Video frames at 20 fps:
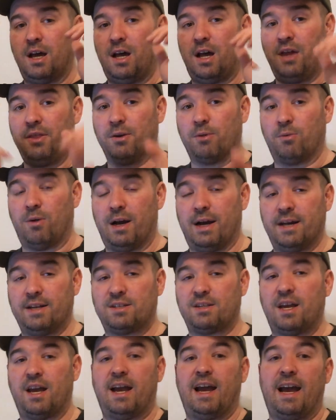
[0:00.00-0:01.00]

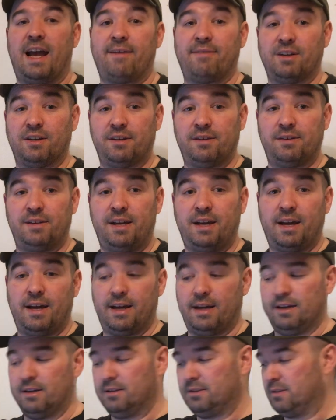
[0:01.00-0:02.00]
Otherwise, have a good
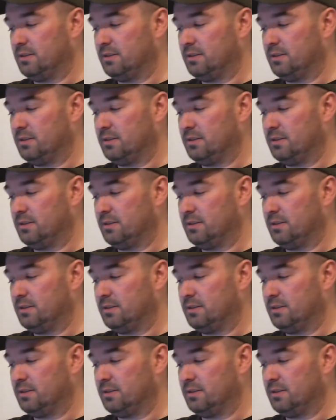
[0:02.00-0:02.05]
day.